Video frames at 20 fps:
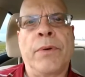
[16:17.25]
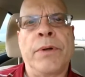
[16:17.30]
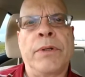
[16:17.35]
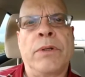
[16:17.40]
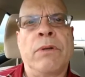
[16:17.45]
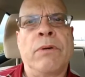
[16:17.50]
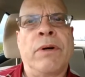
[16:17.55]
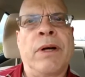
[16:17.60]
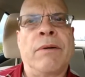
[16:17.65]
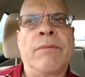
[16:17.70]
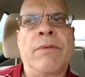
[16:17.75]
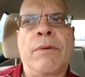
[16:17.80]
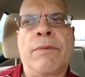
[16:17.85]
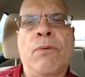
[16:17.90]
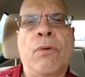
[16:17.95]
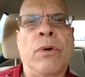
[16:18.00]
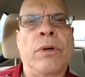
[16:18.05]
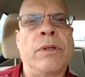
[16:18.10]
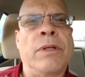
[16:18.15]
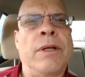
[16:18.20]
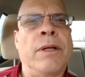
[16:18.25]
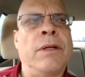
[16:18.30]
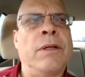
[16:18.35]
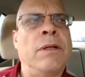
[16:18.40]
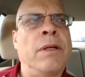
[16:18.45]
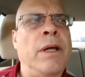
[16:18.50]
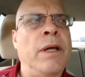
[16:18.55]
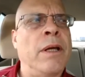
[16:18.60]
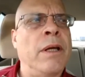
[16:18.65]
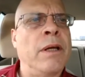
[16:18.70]
we do have a
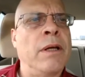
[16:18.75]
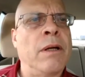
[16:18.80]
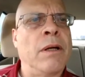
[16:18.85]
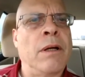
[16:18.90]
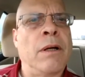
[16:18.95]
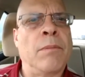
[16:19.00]
14-day